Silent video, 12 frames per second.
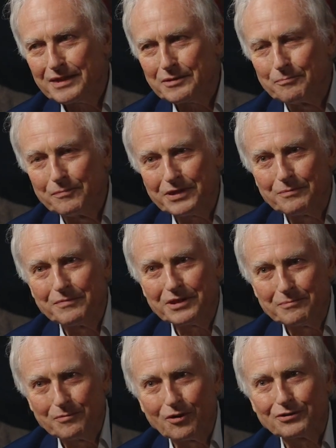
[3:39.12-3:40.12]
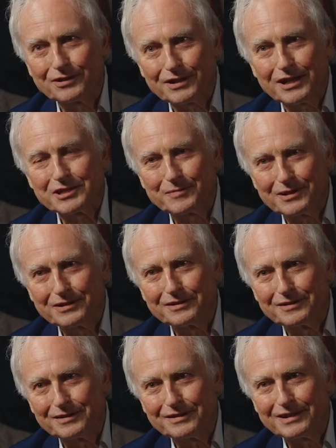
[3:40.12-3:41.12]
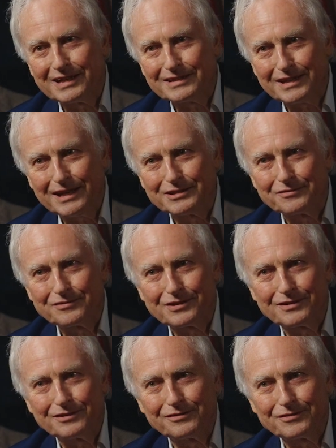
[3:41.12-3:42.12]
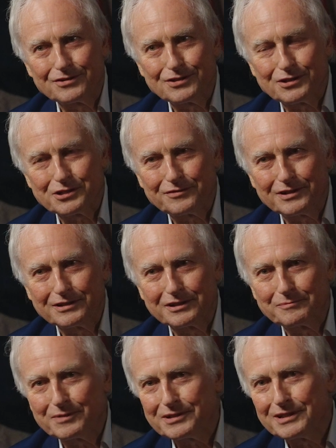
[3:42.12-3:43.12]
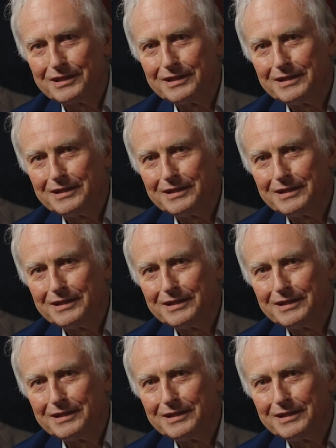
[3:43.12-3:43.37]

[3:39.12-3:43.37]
The monarch has been the head of the Church of England, but